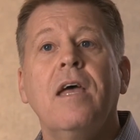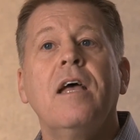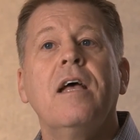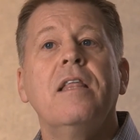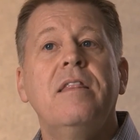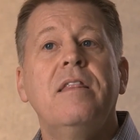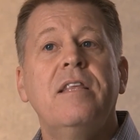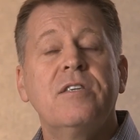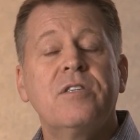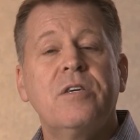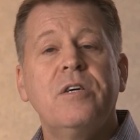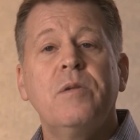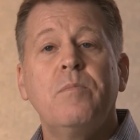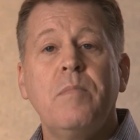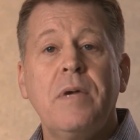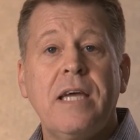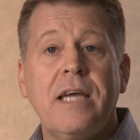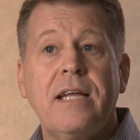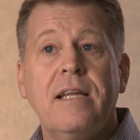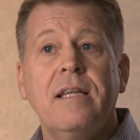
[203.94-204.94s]
This could
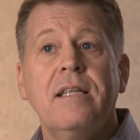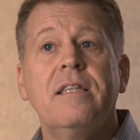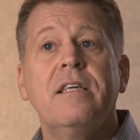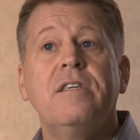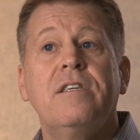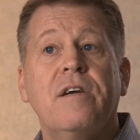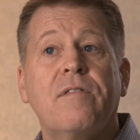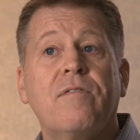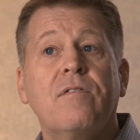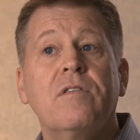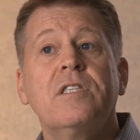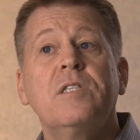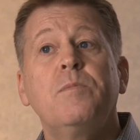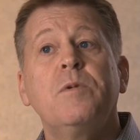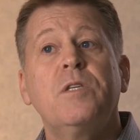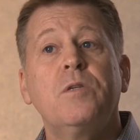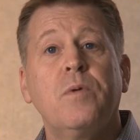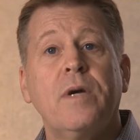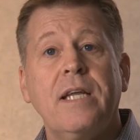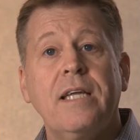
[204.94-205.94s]
mean the difference
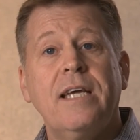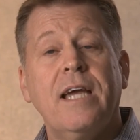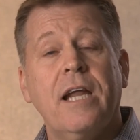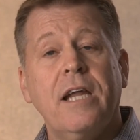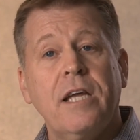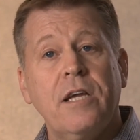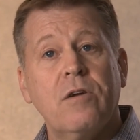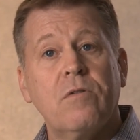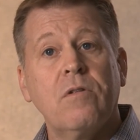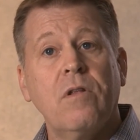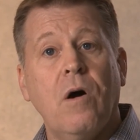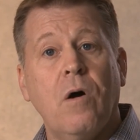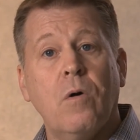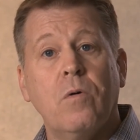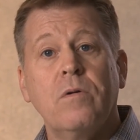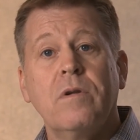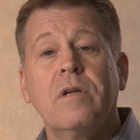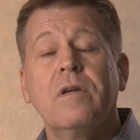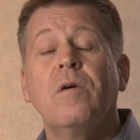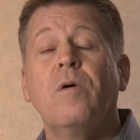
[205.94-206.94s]
between getting your
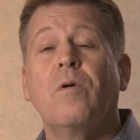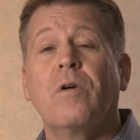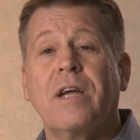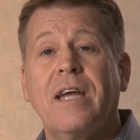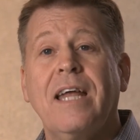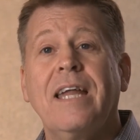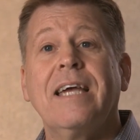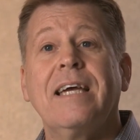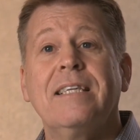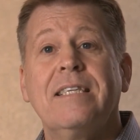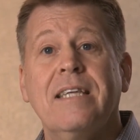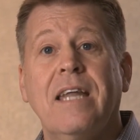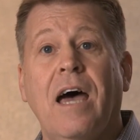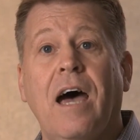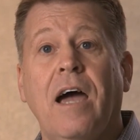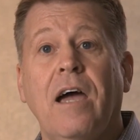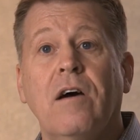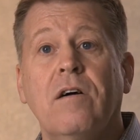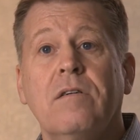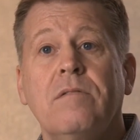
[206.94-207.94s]
loan or getting a
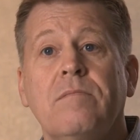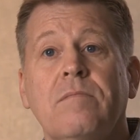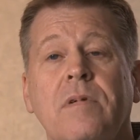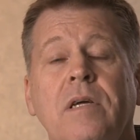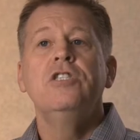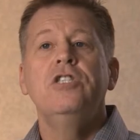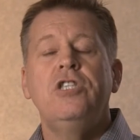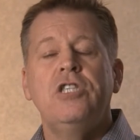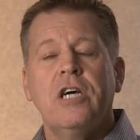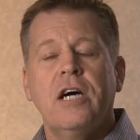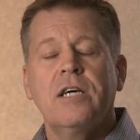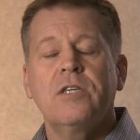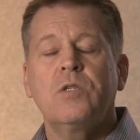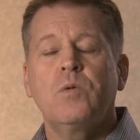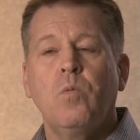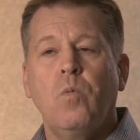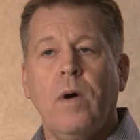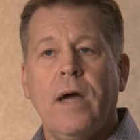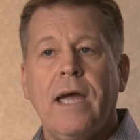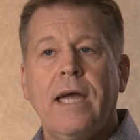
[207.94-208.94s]
denial. Just
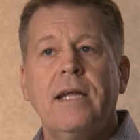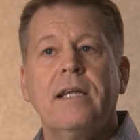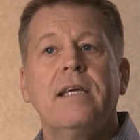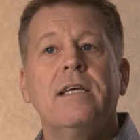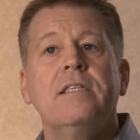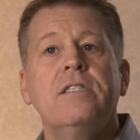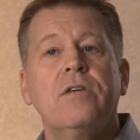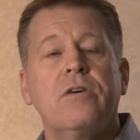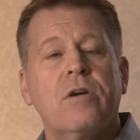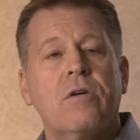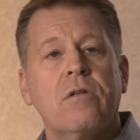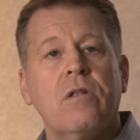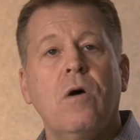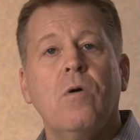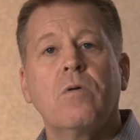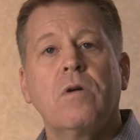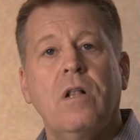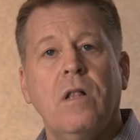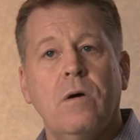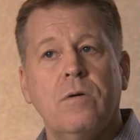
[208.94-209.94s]
wait until your
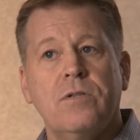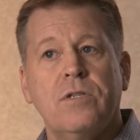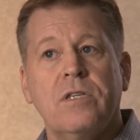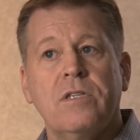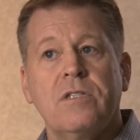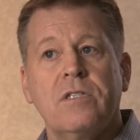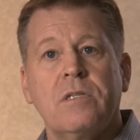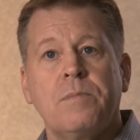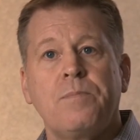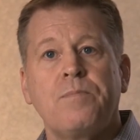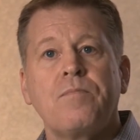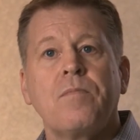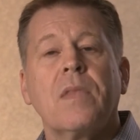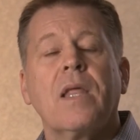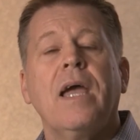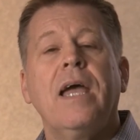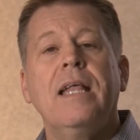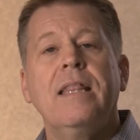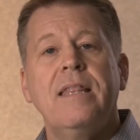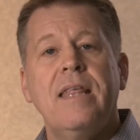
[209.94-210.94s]
loan closes,
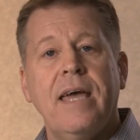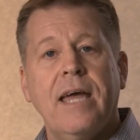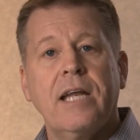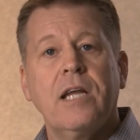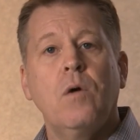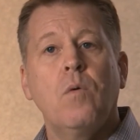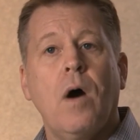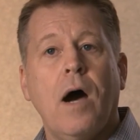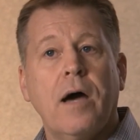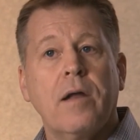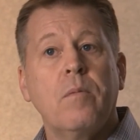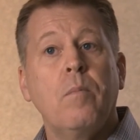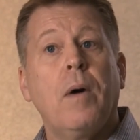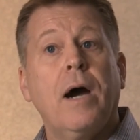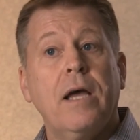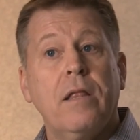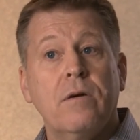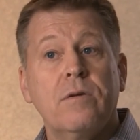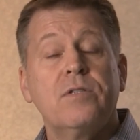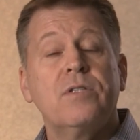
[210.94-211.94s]
and then go out and
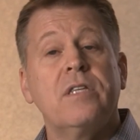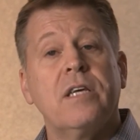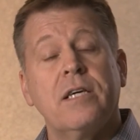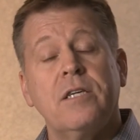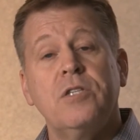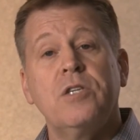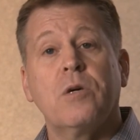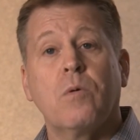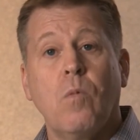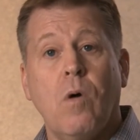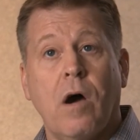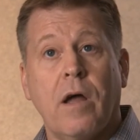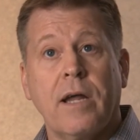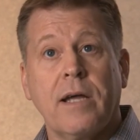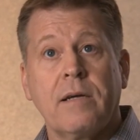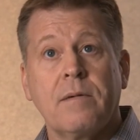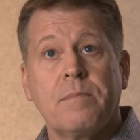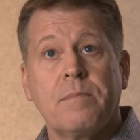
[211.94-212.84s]
buy those things you're wanting.